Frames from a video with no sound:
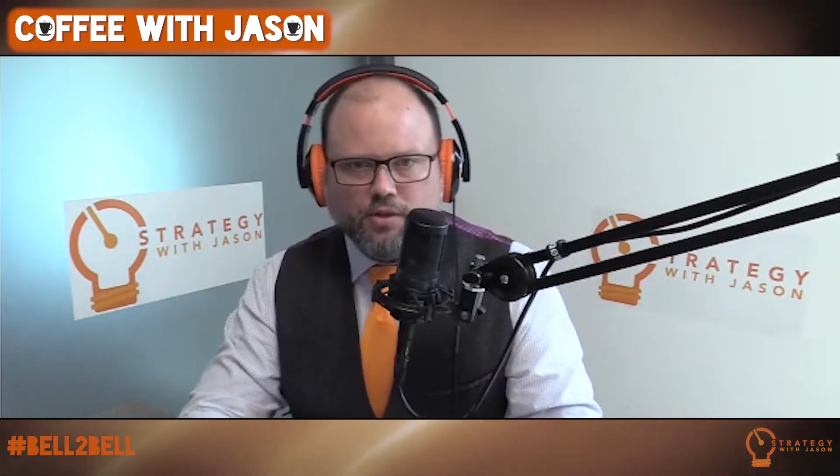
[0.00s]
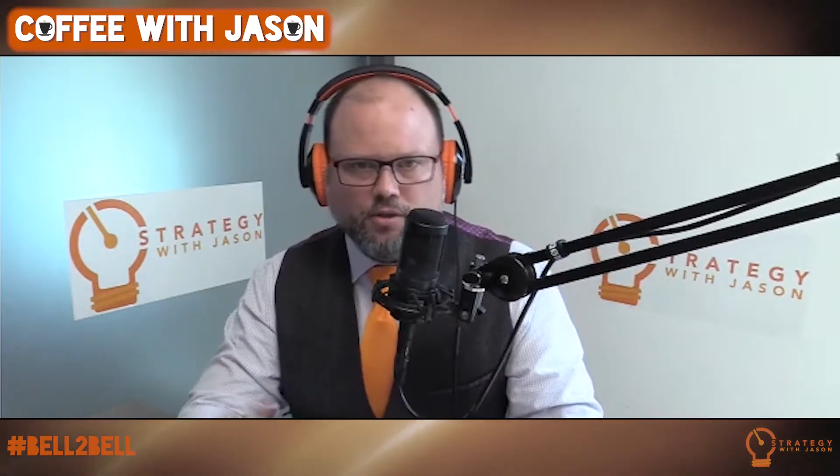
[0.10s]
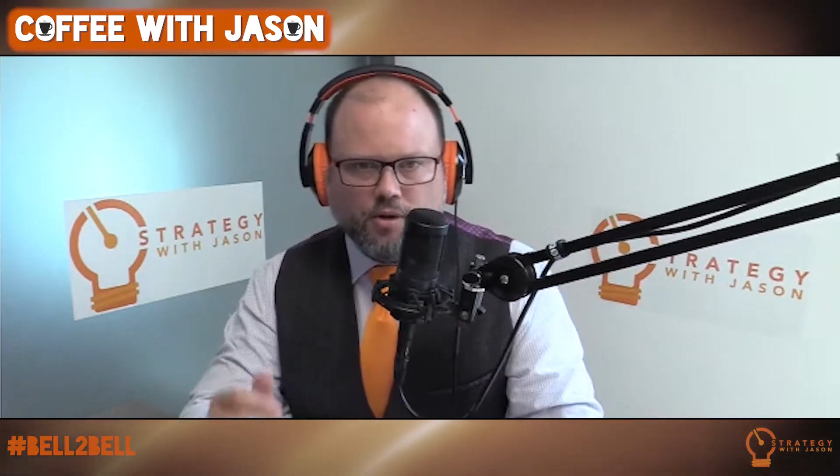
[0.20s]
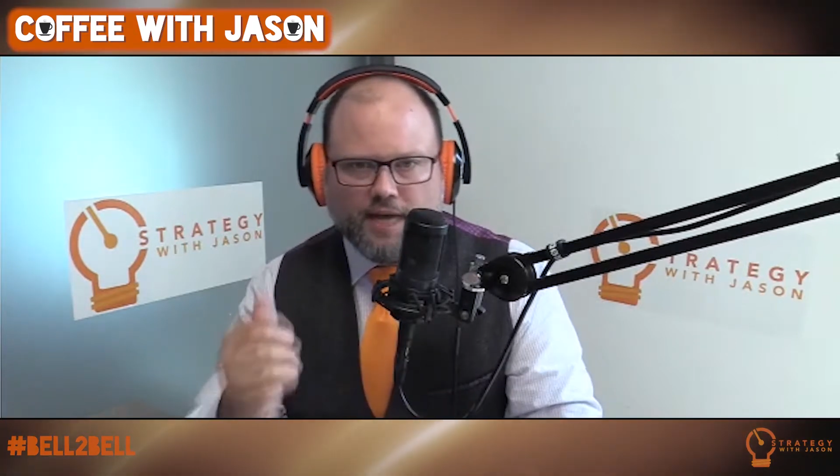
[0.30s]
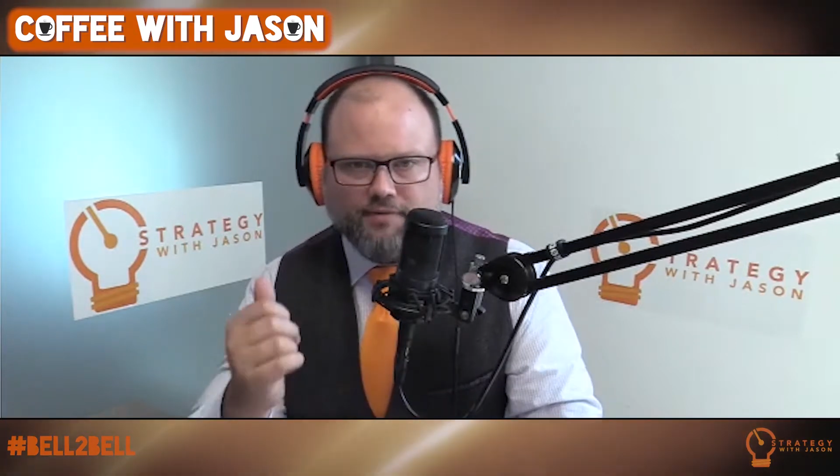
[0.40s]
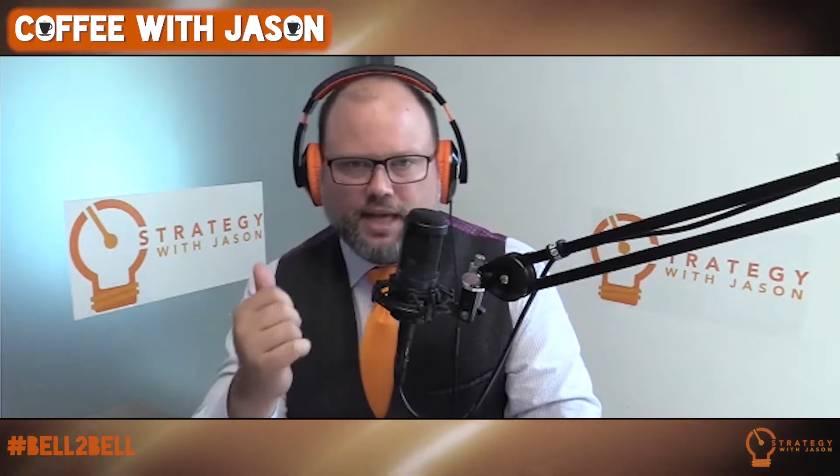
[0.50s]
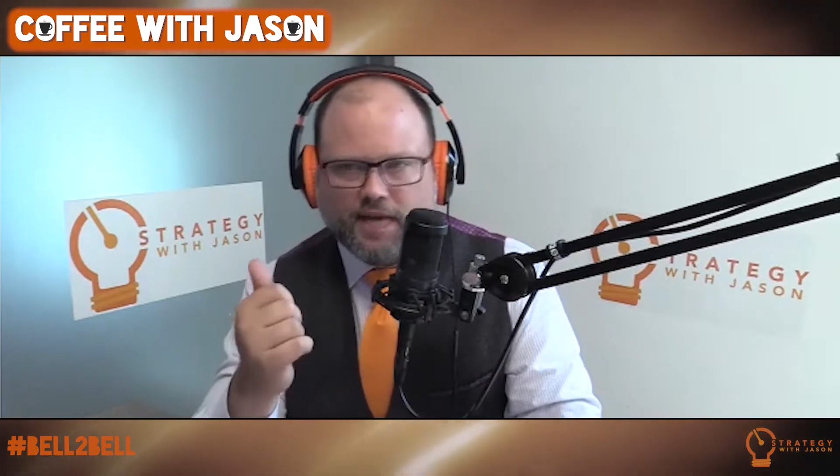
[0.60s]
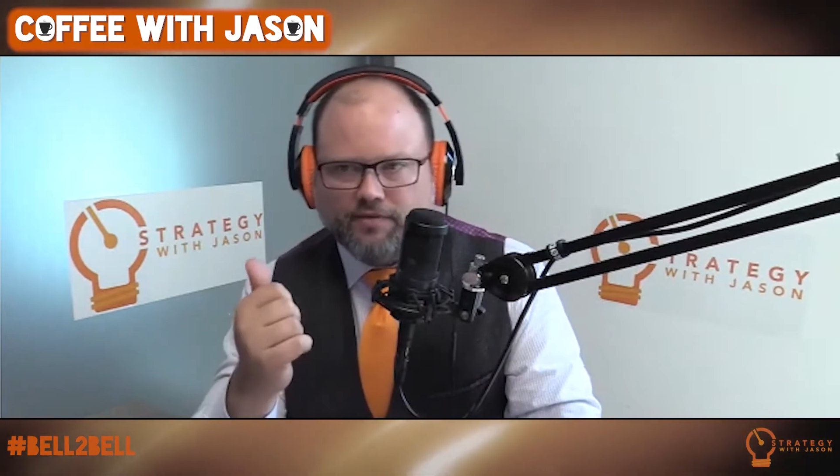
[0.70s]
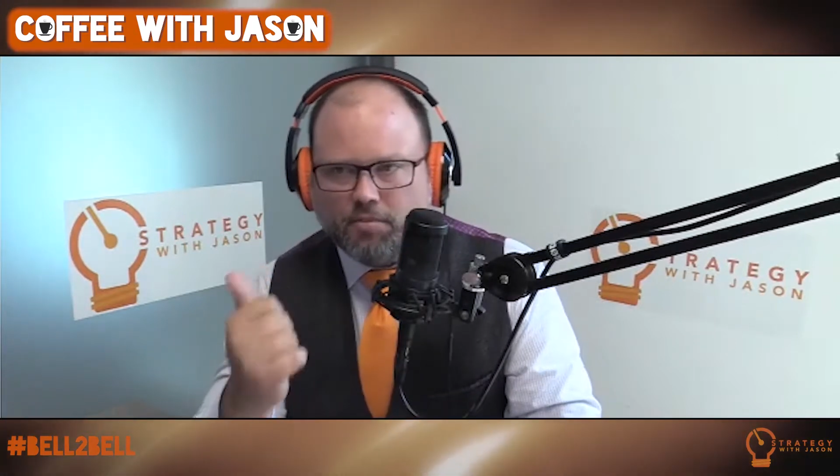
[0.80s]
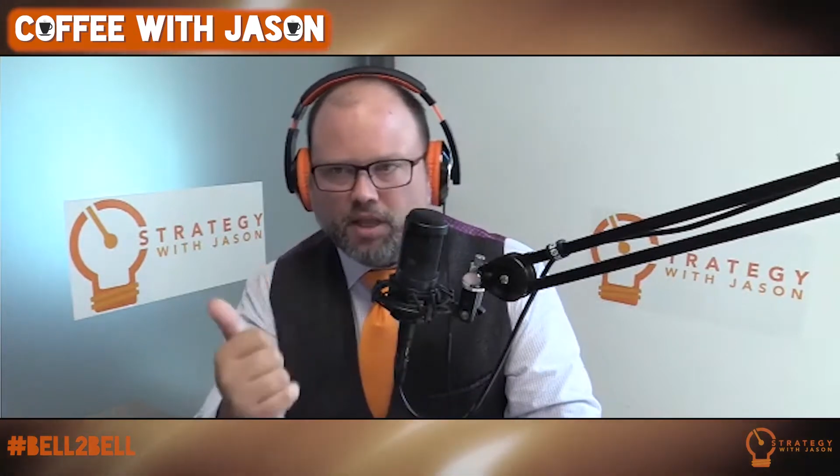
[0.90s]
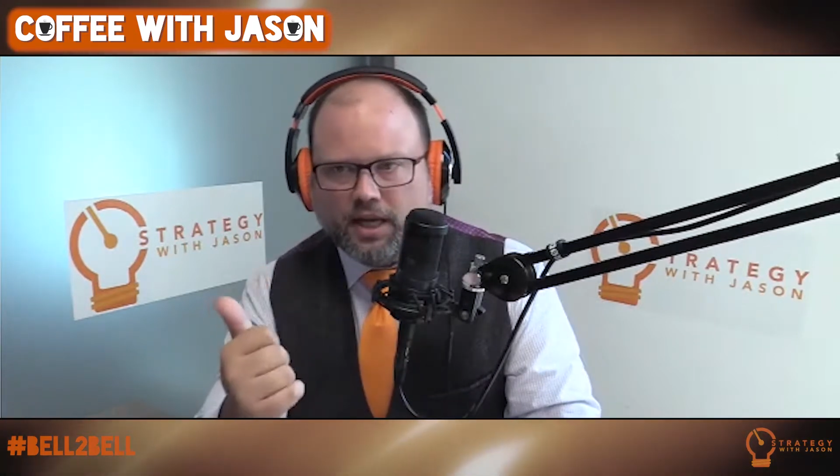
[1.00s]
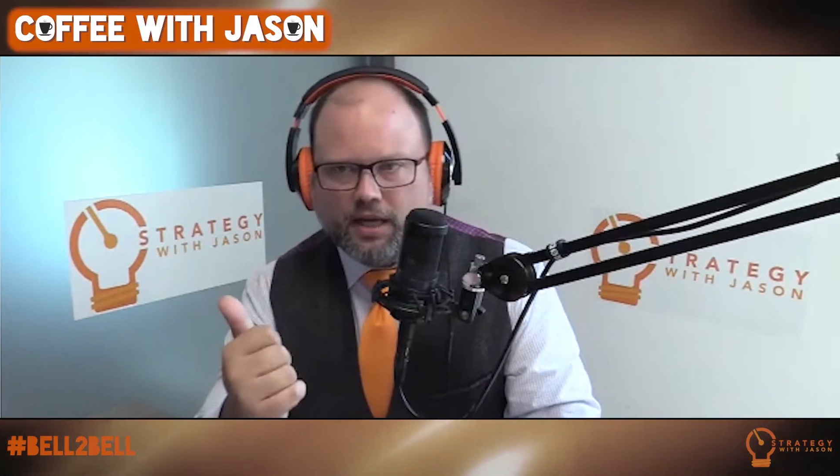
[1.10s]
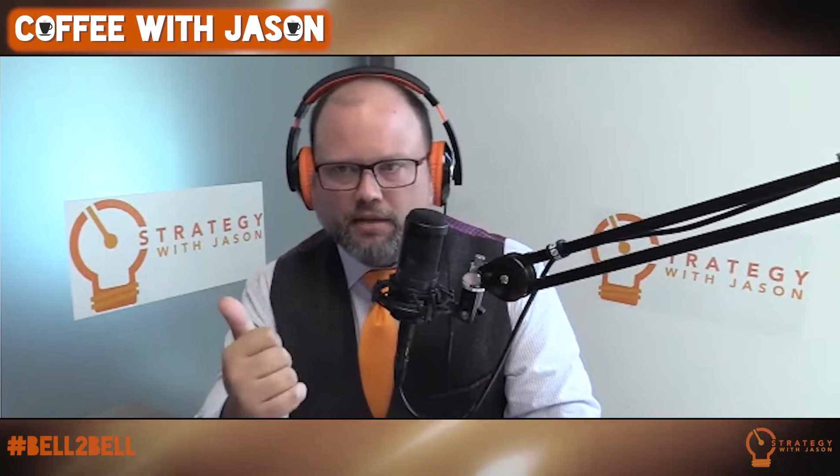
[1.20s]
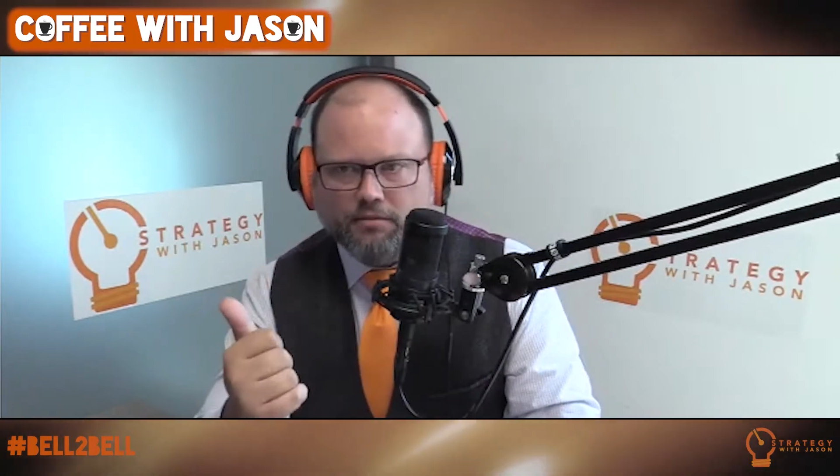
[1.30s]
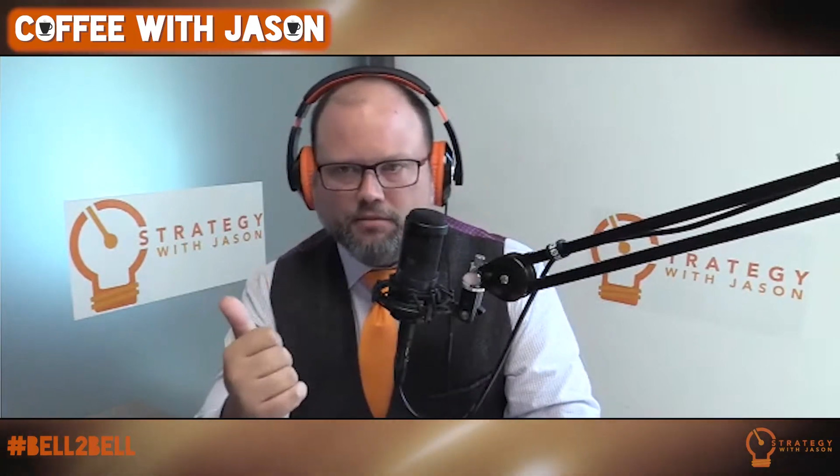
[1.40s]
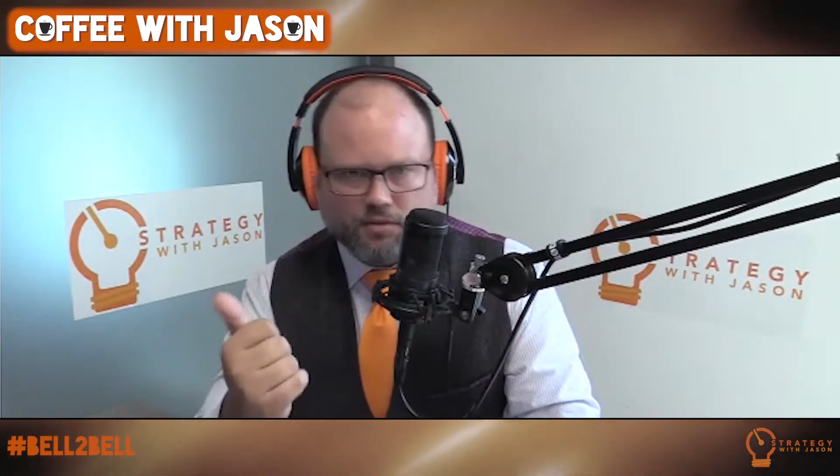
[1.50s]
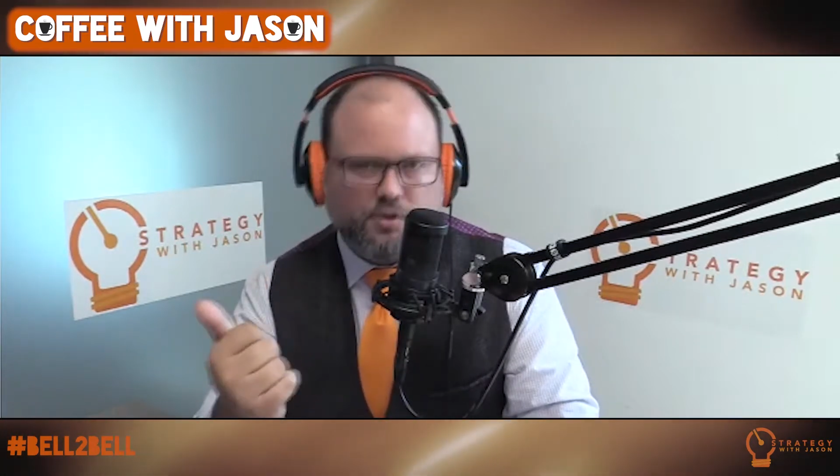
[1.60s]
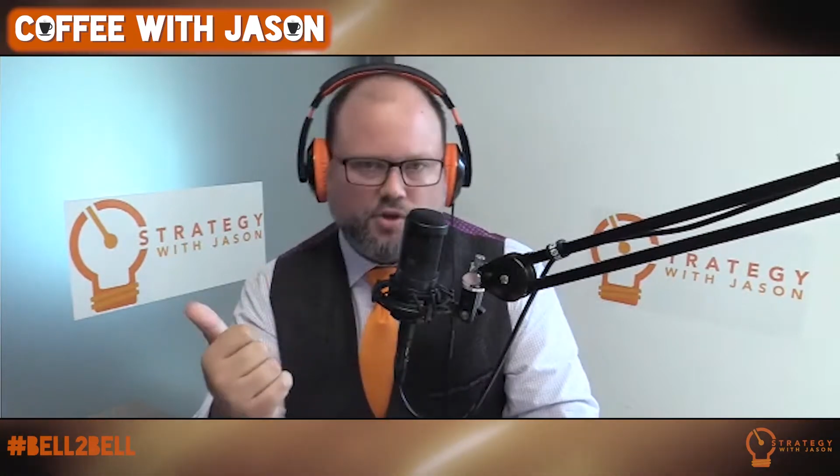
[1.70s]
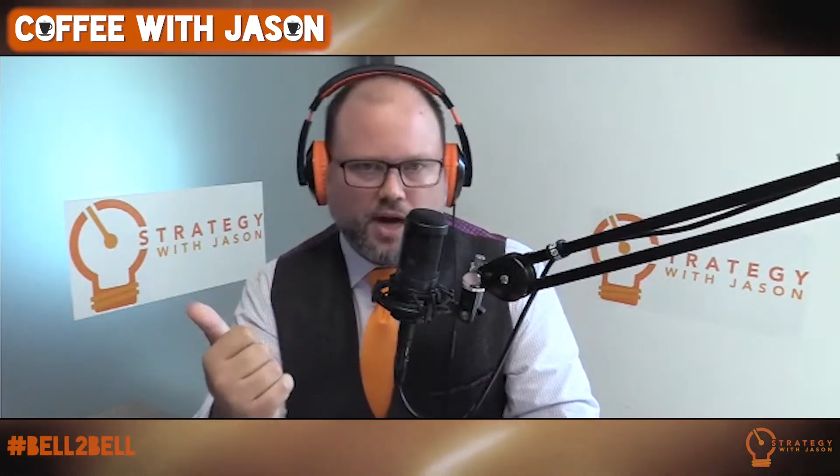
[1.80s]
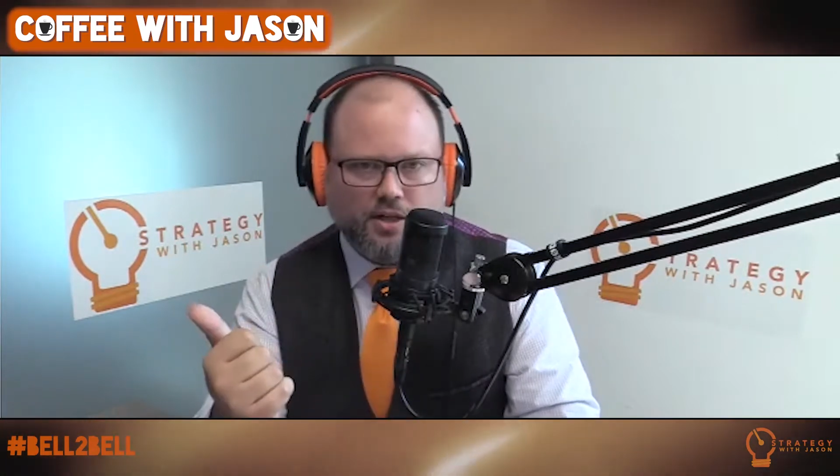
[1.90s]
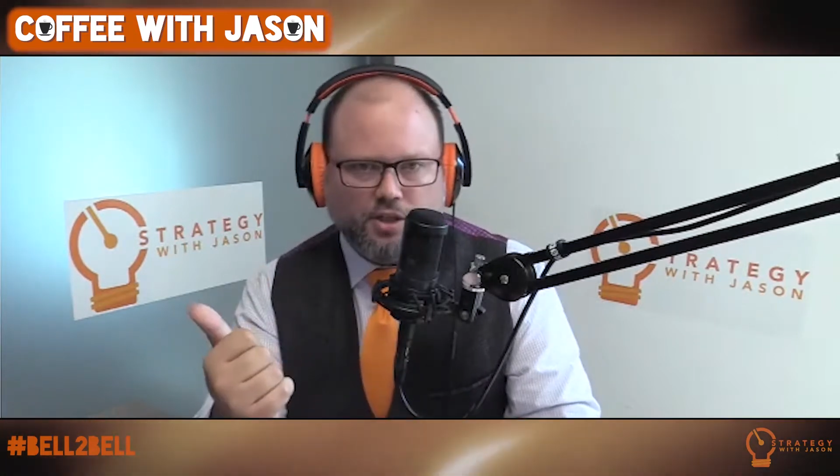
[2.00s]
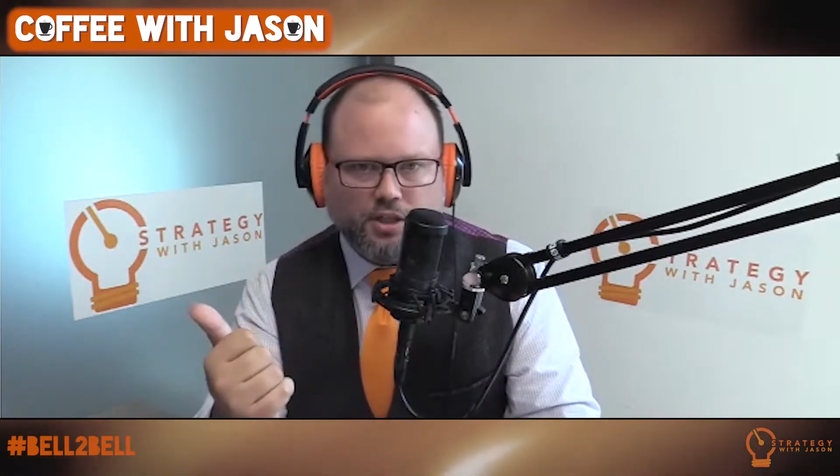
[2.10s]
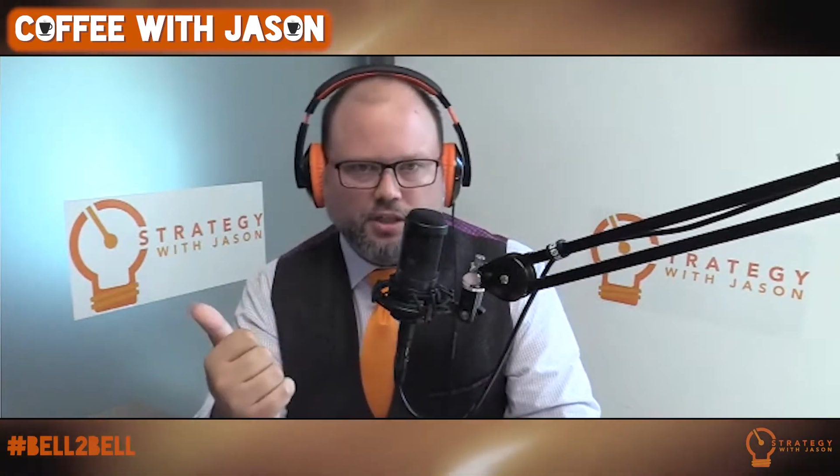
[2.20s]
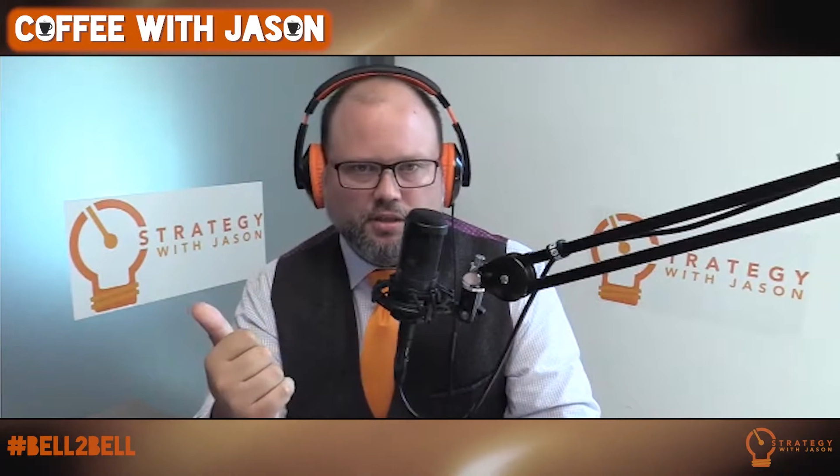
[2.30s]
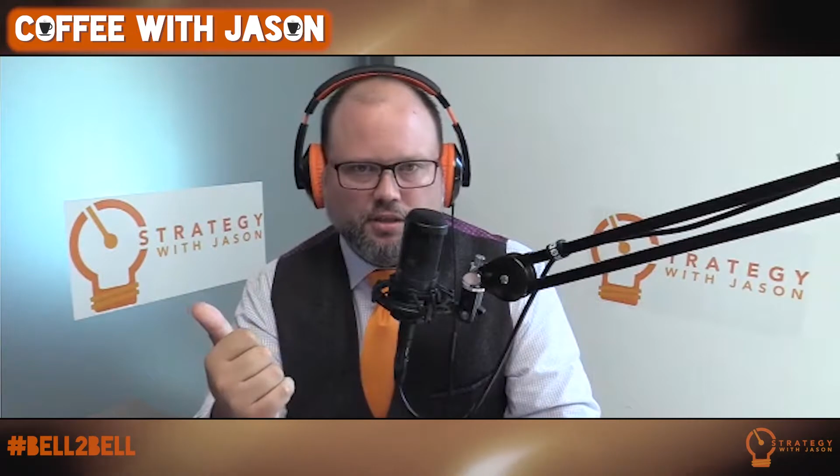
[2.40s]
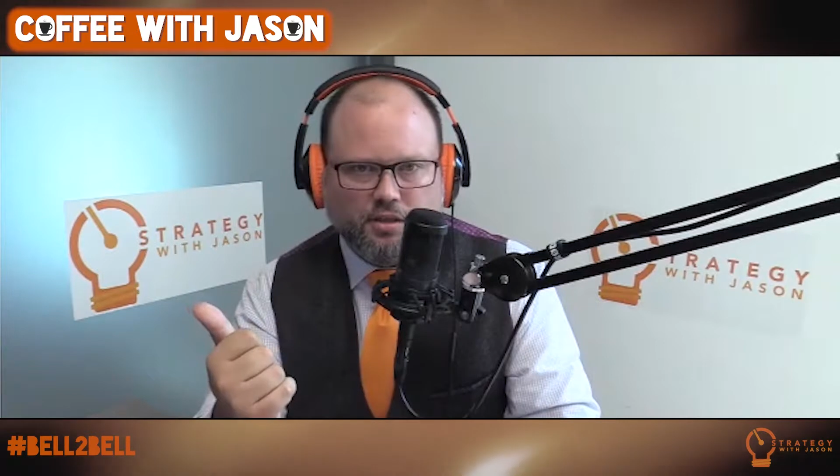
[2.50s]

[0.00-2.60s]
you have to have a plan or strategy.